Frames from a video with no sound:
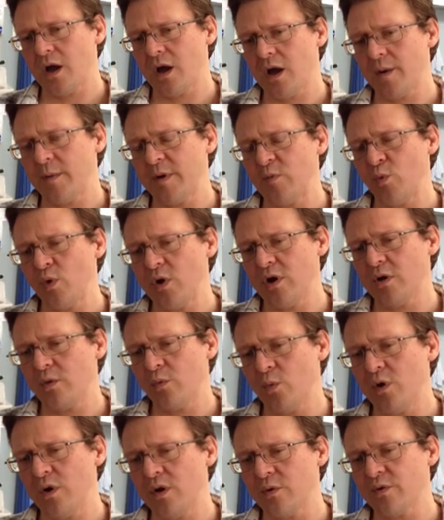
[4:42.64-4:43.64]
mean, work
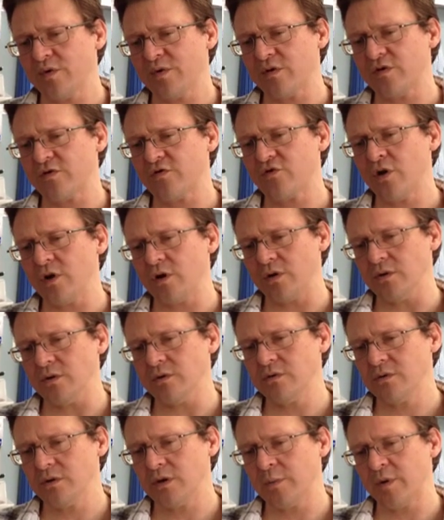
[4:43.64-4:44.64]
was a struggle.
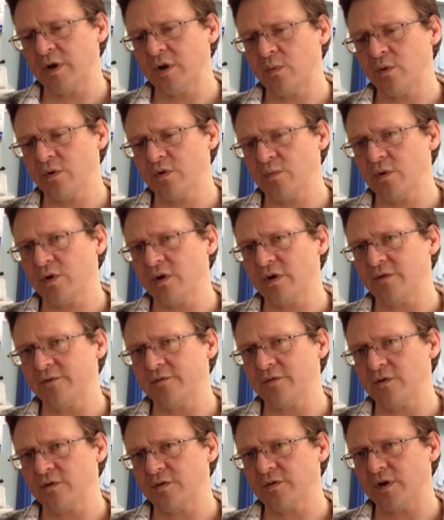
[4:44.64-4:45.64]
I mean, I was working
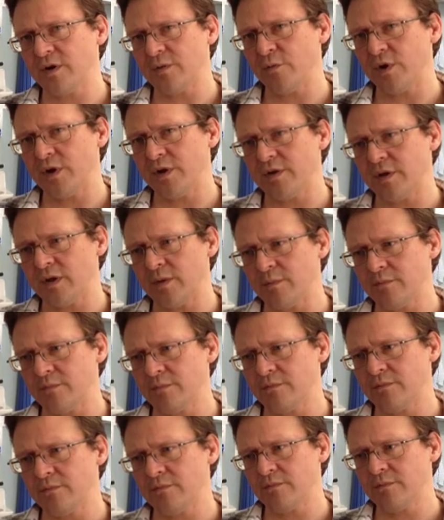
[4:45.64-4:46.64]
full-time right up
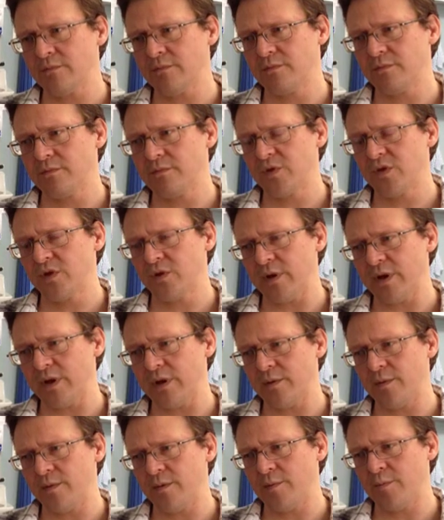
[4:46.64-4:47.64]
to it,
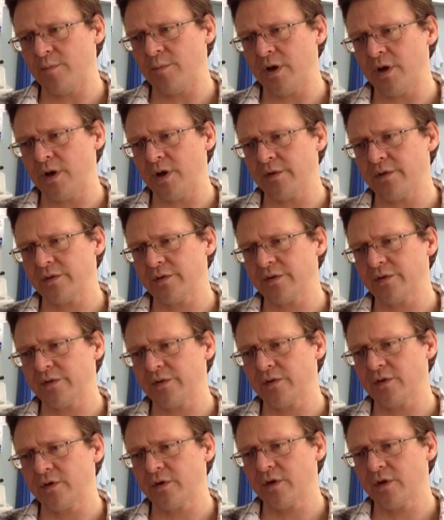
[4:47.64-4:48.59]
but